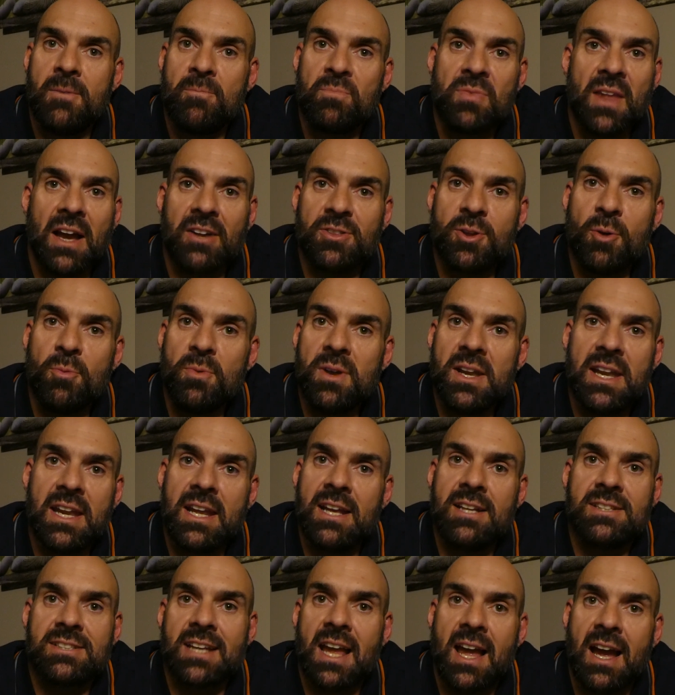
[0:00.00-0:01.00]
I don't
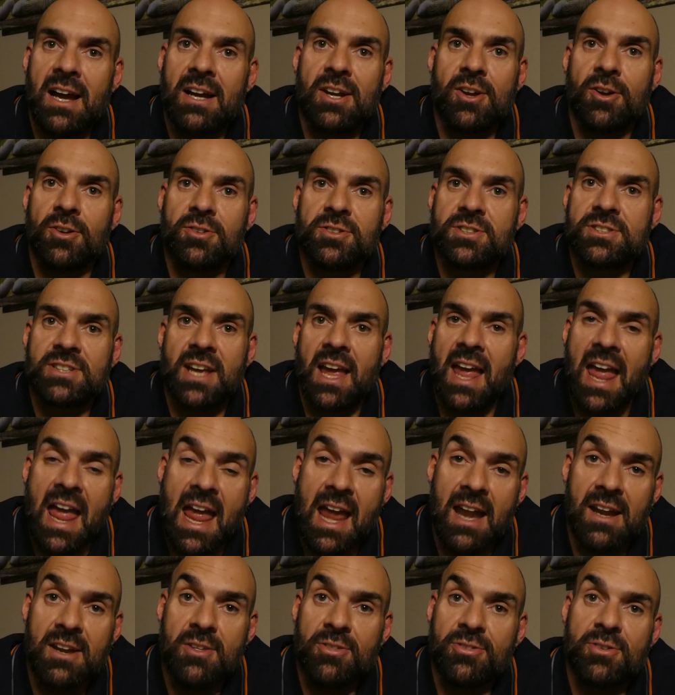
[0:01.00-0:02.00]
need to hang on to
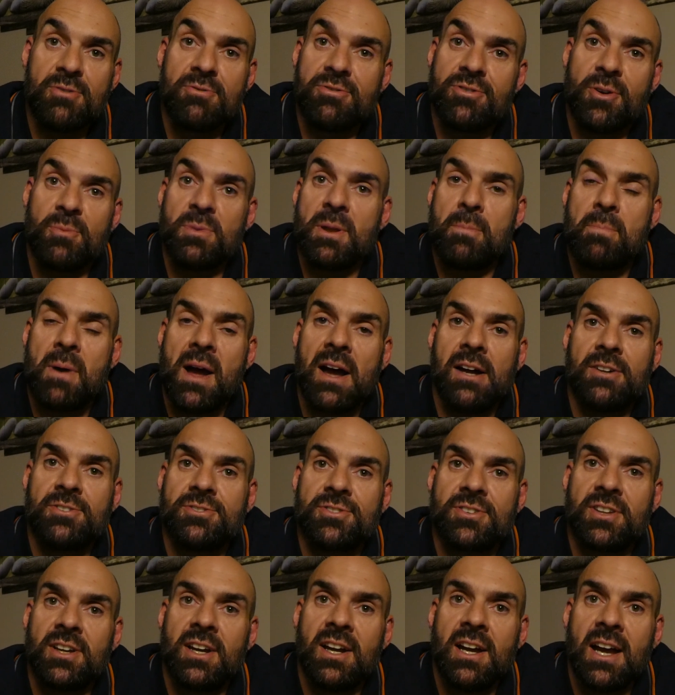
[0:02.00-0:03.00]
anything from the
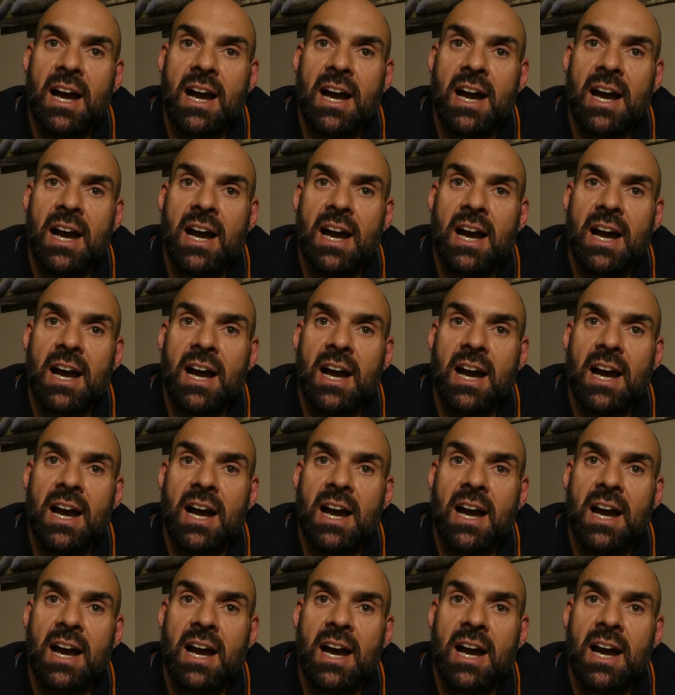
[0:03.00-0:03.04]
past.